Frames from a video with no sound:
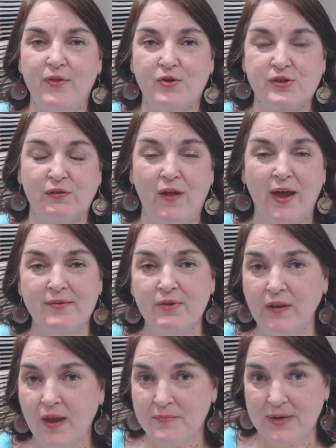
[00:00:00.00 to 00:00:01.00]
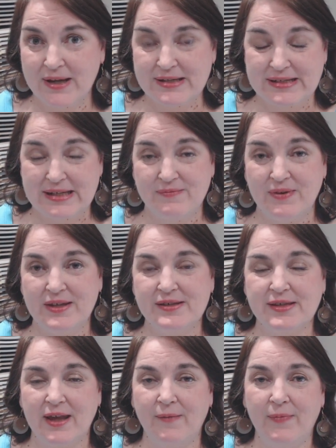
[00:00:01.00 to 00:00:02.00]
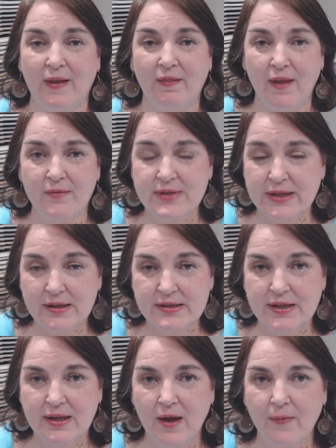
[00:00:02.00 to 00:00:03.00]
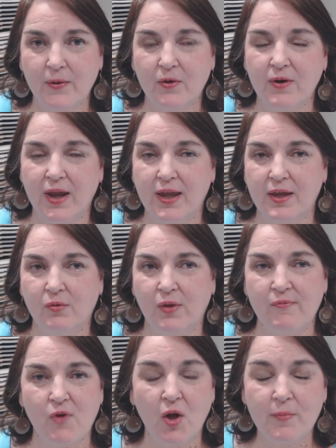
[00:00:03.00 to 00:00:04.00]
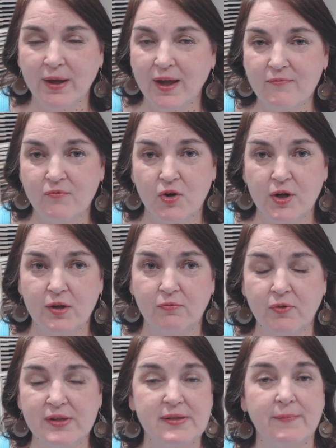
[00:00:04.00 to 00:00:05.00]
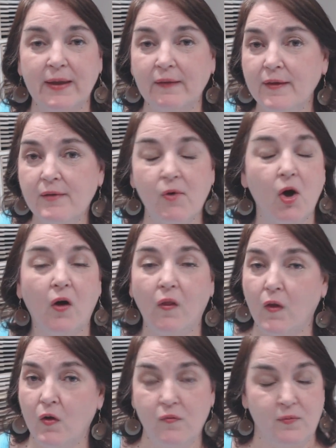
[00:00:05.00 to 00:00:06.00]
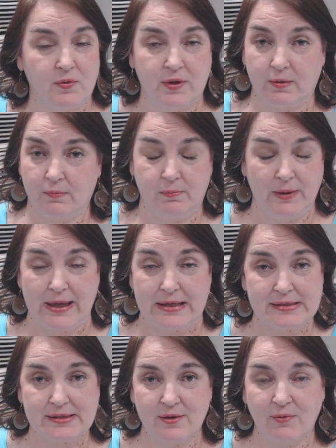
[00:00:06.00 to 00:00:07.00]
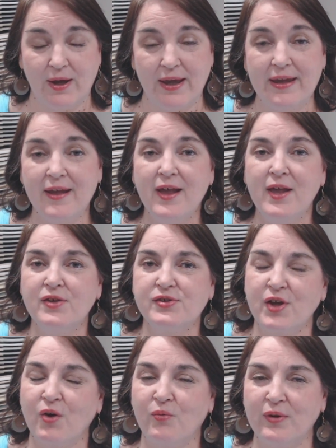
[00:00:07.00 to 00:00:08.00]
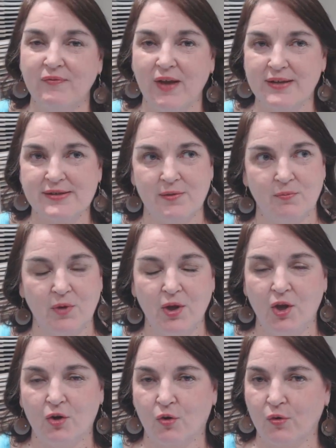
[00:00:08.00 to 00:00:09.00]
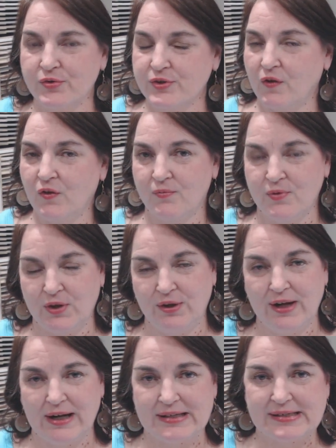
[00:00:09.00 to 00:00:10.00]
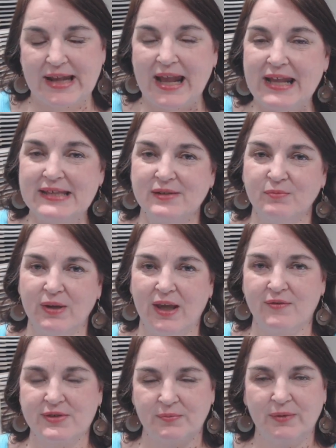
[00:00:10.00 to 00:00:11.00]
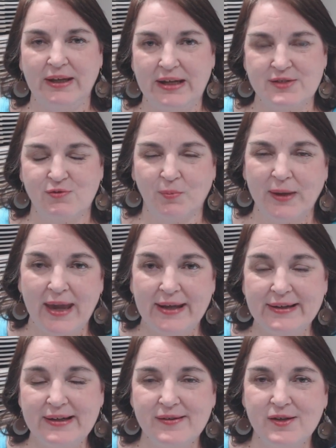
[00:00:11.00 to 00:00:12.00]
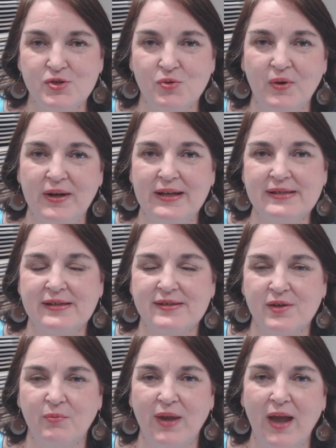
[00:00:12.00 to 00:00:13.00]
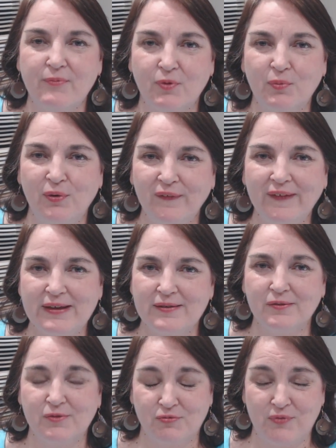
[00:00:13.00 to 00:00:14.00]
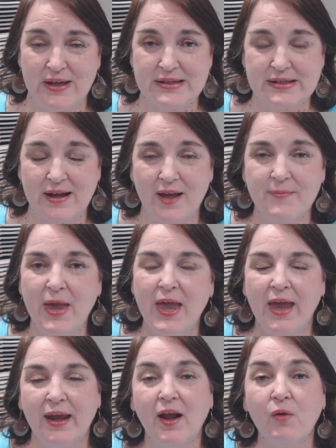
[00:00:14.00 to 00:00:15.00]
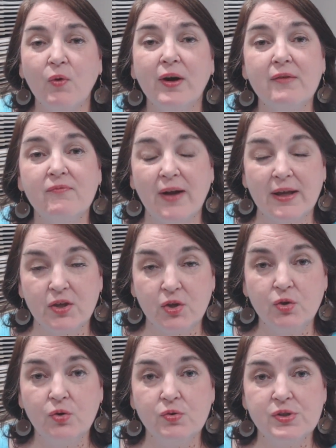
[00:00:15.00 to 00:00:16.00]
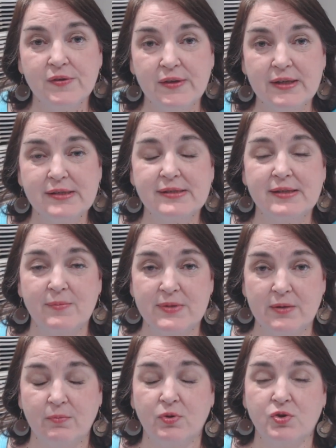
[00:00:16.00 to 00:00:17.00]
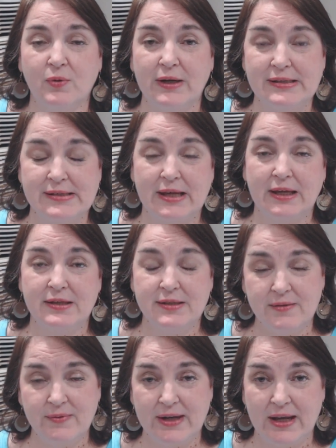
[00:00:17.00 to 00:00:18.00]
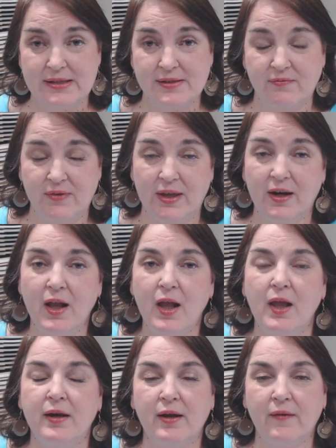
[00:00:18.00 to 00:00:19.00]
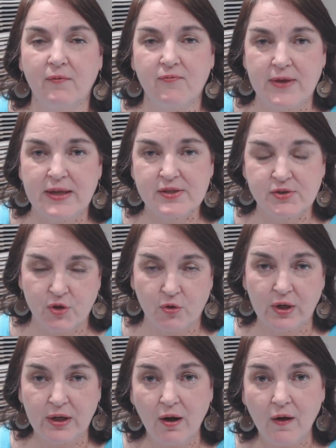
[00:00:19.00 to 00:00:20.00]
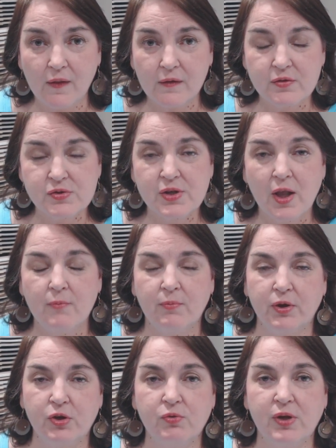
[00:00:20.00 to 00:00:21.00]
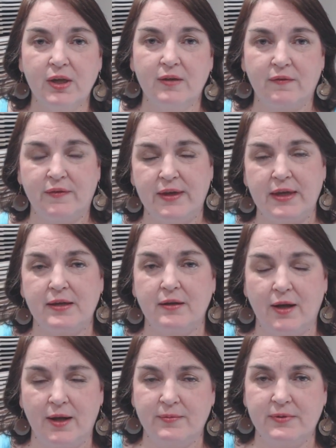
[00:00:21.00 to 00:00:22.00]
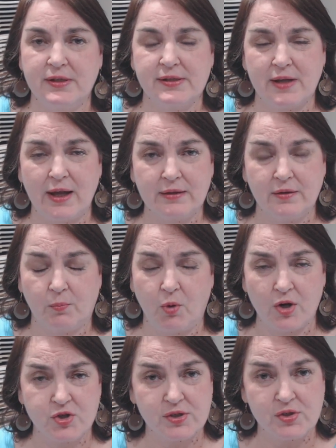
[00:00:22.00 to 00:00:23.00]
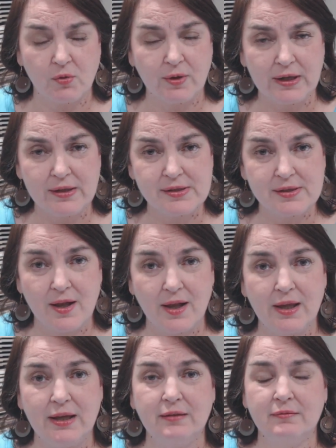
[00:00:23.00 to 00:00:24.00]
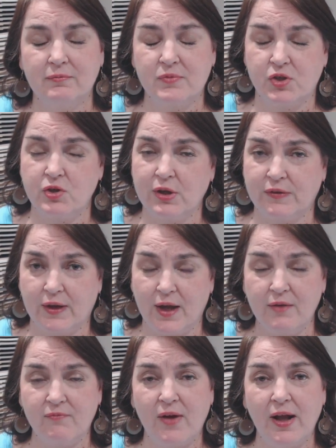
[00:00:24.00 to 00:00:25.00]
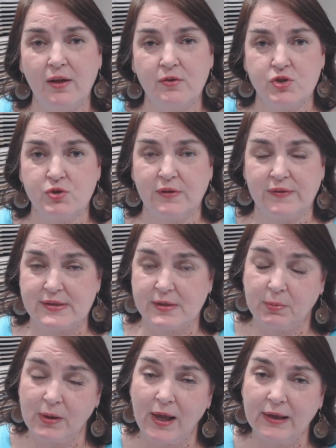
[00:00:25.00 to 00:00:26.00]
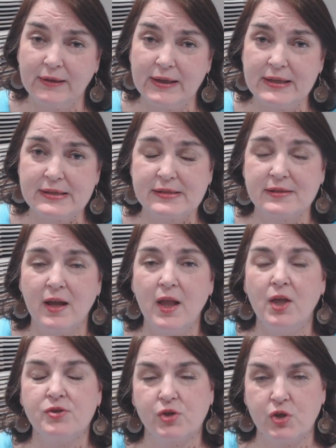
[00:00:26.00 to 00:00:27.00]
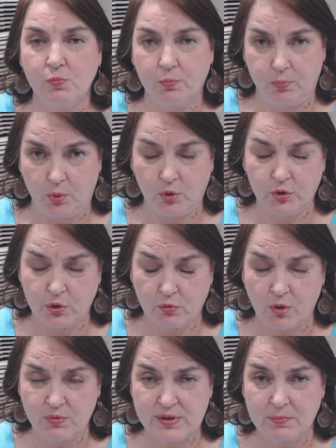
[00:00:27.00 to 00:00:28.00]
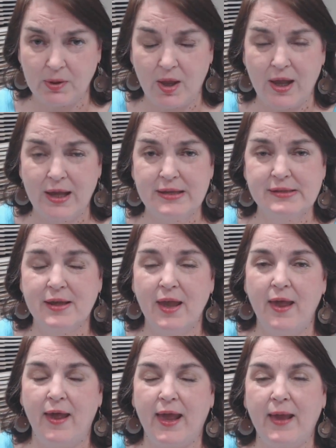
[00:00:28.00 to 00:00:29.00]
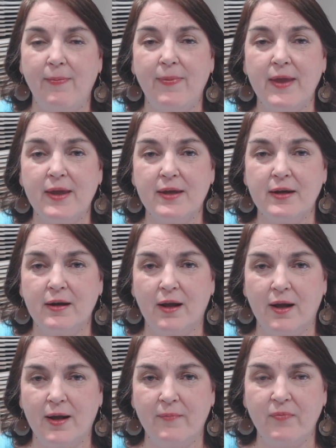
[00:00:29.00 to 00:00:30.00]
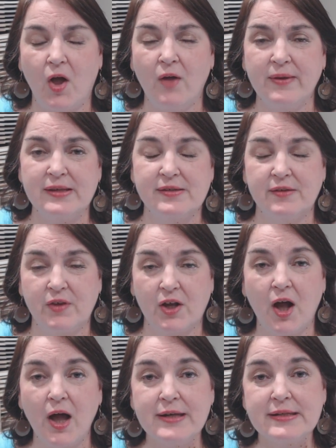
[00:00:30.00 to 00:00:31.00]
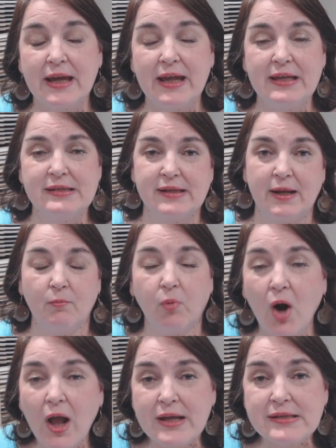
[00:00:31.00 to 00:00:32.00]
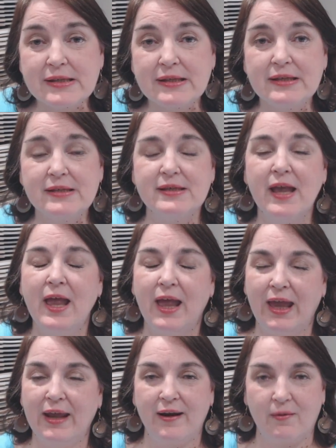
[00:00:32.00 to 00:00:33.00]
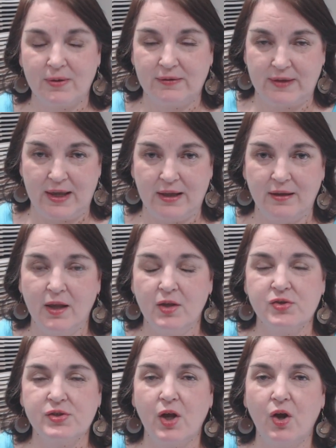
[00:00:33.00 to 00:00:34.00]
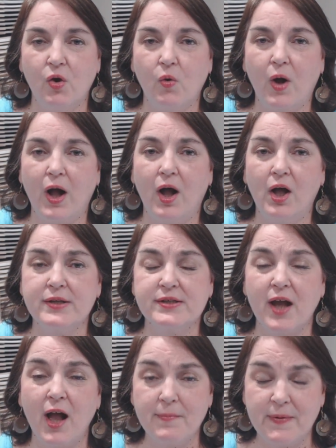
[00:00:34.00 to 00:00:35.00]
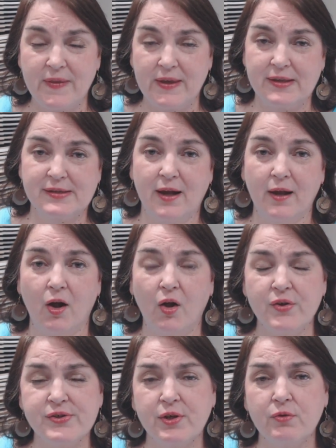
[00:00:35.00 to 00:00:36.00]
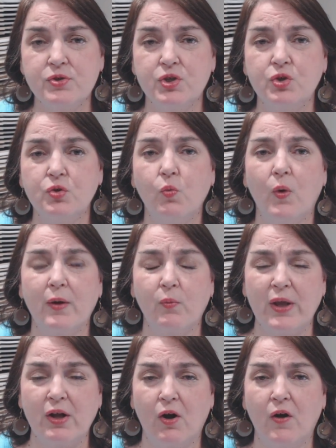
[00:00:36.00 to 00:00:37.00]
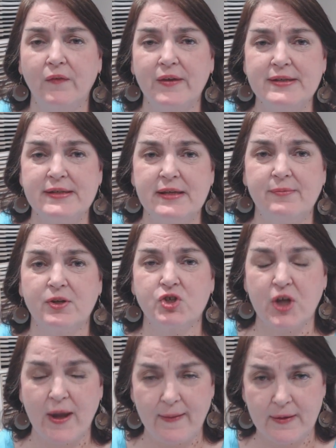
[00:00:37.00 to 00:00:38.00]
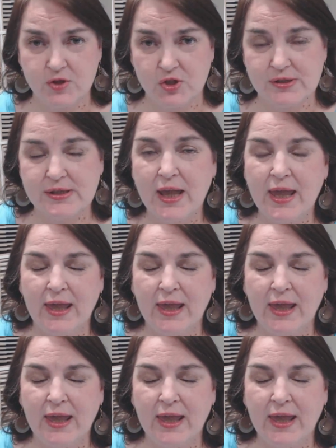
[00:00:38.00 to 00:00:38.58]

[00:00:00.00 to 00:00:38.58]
There's a lot of alumni divas, and they love to get together, and they've all become very good friends, and they live all over the place, okay? So we've got some girls all over the United States, and we have some ladies from Canada that join us, and so we have a really fun time. And I want to invite you to this September 22nd Diva Days event. Now the fee is $30, but you get the the project's already designed, so you get the cut files, you get the supply list, so you pull your own supplies, and then obviously the contest and prizes and everything. So on top of this, I also do what we call the Diva Challenges.